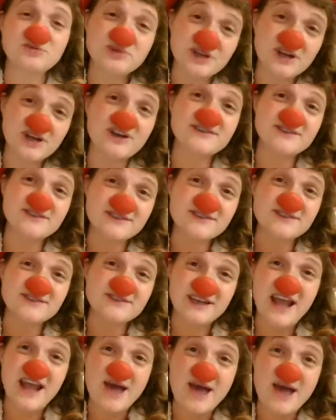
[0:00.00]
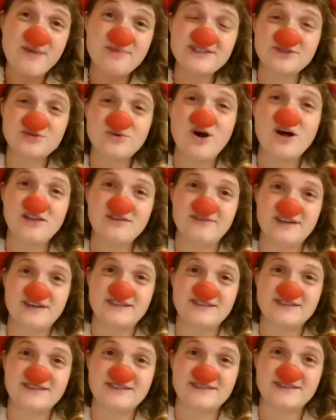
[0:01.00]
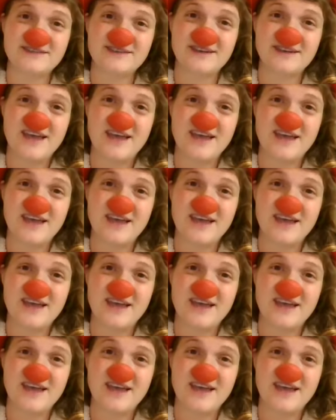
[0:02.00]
because it happens to all of us.